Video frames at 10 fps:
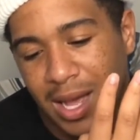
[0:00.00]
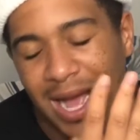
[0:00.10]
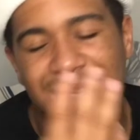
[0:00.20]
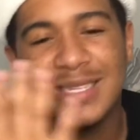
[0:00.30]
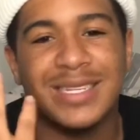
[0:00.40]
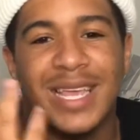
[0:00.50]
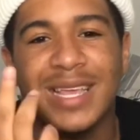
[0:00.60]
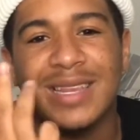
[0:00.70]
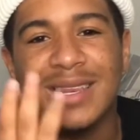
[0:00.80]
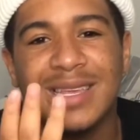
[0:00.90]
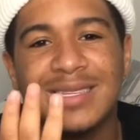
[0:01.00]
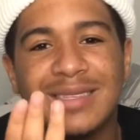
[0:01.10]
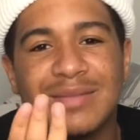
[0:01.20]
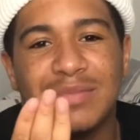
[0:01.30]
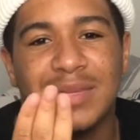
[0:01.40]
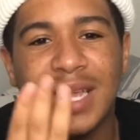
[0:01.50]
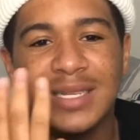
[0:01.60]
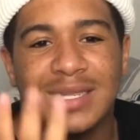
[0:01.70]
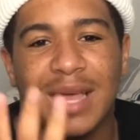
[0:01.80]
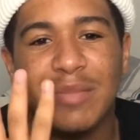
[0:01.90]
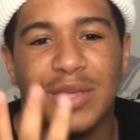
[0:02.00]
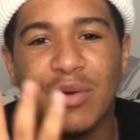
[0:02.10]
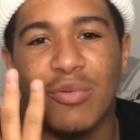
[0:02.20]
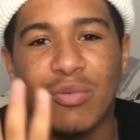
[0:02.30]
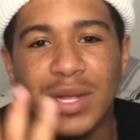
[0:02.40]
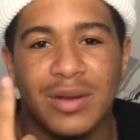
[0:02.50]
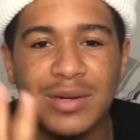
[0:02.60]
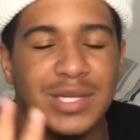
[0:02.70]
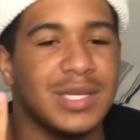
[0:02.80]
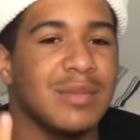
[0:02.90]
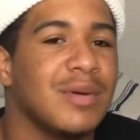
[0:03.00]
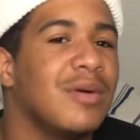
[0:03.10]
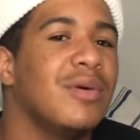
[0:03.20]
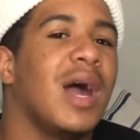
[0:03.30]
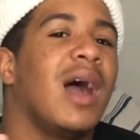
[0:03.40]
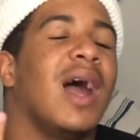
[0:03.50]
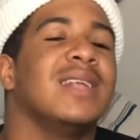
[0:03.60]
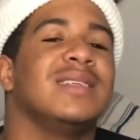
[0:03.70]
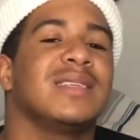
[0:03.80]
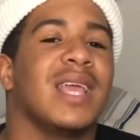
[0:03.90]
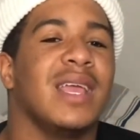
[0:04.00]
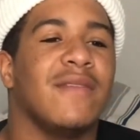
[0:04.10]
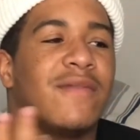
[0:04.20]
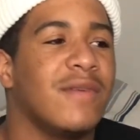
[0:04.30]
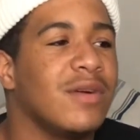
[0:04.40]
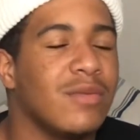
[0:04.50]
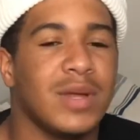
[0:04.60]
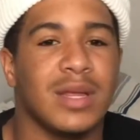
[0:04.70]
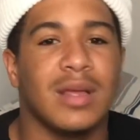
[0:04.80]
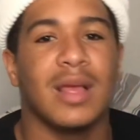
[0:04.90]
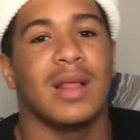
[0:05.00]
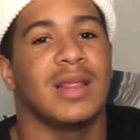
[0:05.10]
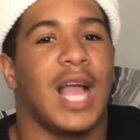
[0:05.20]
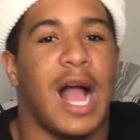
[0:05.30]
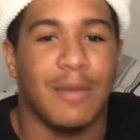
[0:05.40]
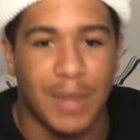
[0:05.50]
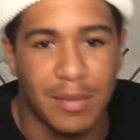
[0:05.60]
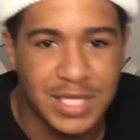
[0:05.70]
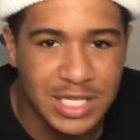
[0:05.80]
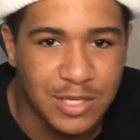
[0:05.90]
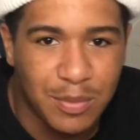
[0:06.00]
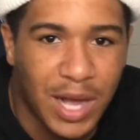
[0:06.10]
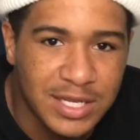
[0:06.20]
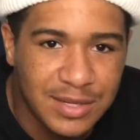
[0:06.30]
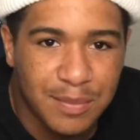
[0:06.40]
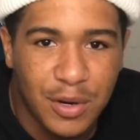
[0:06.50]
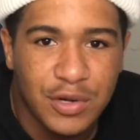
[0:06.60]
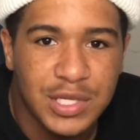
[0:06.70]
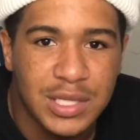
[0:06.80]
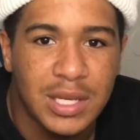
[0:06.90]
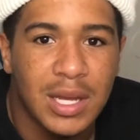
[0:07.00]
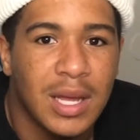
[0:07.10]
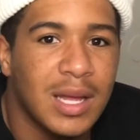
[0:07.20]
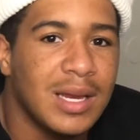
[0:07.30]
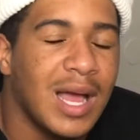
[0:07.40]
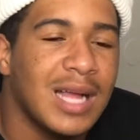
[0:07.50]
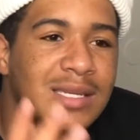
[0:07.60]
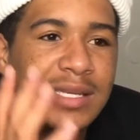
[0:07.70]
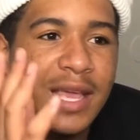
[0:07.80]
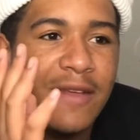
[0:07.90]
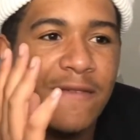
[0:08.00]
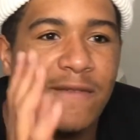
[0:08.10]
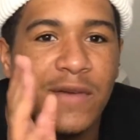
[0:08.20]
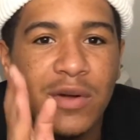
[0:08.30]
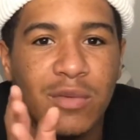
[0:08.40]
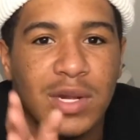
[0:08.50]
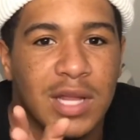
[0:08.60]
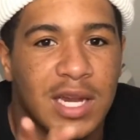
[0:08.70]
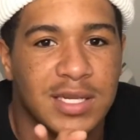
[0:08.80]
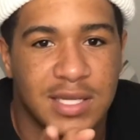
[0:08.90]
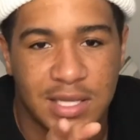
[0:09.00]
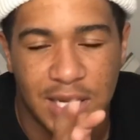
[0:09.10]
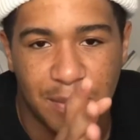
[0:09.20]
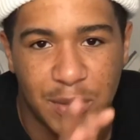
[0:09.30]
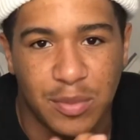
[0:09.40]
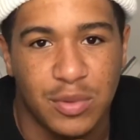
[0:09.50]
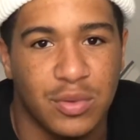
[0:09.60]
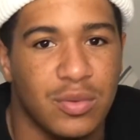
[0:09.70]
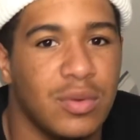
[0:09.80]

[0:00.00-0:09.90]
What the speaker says: I just hate niggas that be on weird shit, bro. I just can't fuck with it. Like I'm such a positive person that I just can't fuck with a lot of shit that people do.